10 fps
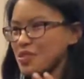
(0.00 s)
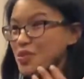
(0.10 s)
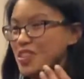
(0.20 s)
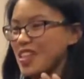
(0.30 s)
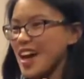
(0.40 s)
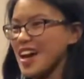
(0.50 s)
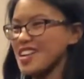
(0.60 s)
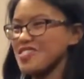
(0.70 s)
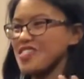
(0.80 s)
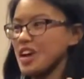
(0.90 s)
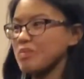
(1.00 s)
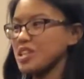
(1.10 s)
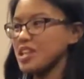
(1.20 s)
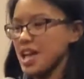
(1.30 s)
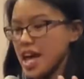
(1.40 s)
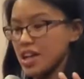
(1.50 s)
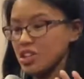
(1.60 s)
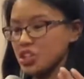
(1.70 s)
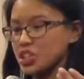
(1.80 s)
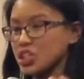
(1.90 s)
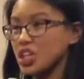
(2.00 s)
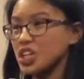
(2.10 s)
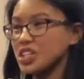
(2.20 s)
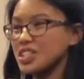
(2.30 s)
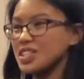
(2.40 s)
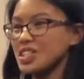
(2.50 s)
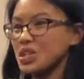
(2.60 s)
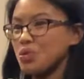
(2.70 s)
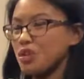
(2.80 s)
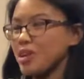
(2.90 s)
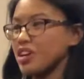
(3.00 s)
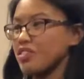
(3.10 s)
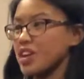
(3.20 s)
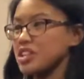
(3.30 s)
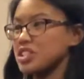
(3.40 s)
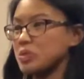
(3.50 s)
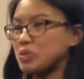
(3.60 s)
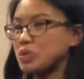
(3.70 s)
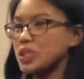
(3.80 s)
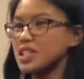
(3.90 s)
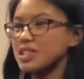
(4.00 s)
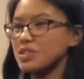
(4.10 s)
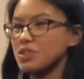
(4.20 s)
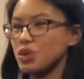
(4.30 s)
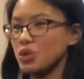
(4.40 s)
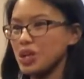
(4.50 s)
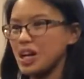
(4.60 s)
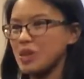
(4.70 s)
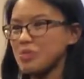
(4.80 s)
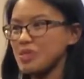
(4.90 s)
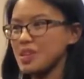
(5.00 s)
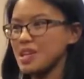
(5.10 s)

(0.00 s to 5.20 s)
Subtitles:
with that, family and the church were my greatest support growing up,